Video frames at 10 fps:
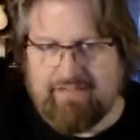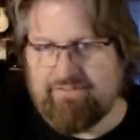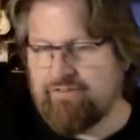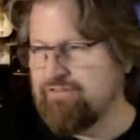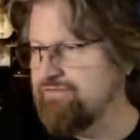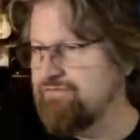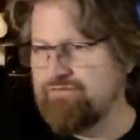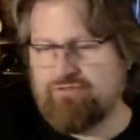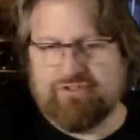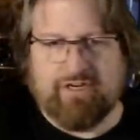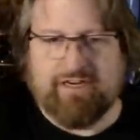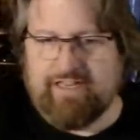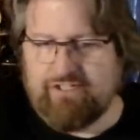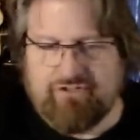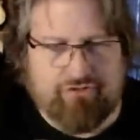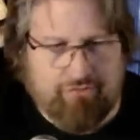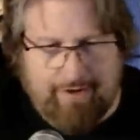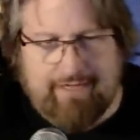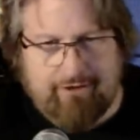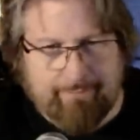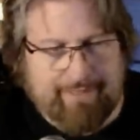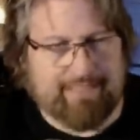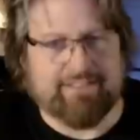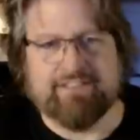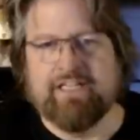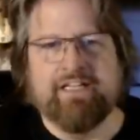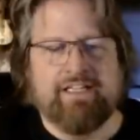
if you've done a trailer piece,